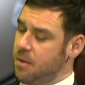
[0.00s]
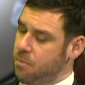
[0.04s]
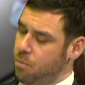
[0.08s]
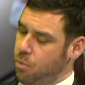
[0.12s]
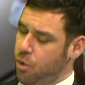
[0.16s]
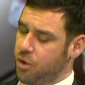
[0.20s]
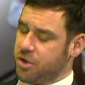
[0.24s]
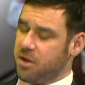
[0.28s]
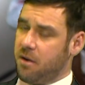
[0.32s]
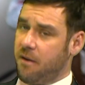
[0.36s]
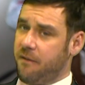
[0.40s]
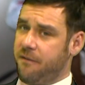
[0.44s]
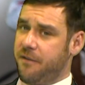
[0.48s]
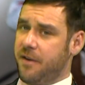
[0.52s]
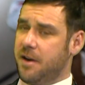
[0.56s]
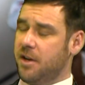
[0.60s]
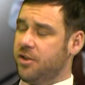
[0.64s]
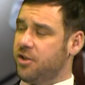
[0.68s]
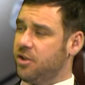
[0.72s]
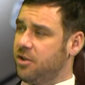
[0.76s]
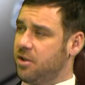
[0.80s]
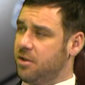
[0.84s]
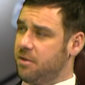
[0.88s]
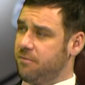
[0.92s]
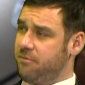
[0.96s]
Wasn't
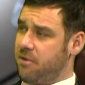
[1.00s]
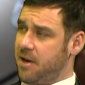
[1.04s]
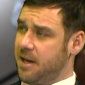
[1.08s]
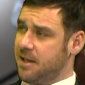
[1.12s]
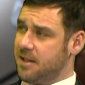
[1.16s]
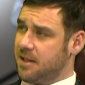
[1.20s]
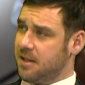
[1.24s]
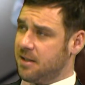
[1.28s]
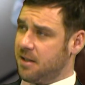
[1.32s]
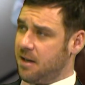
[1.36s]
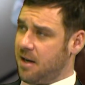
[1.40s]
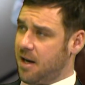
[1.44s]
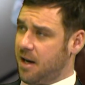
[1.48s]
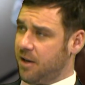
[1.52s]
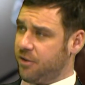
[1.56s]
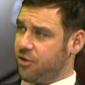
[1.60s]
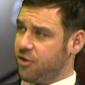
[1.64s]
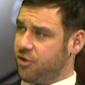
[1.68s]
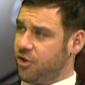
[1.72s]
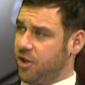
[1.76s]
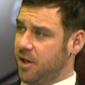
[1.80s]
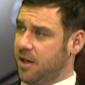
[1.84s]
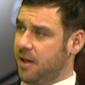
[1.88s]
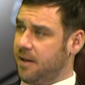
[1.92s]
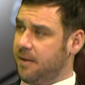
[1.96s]
finished in races
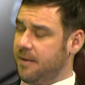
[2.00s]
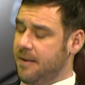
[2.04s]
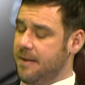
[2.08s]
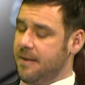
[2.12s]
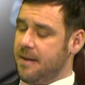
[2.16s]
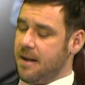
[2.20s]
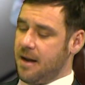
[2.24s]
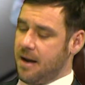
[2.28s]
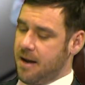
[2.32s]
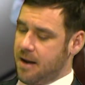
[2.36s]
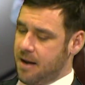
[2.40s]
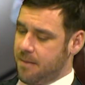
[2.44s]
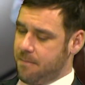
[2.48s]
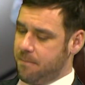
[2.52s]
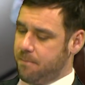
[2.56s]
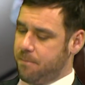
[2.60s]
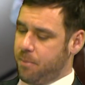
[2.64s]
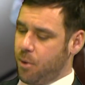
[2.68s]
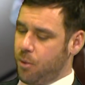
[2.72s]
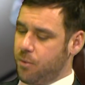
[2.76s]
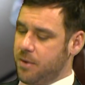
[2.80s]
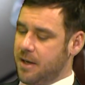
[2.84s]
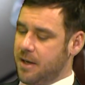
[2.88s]
last year. Paul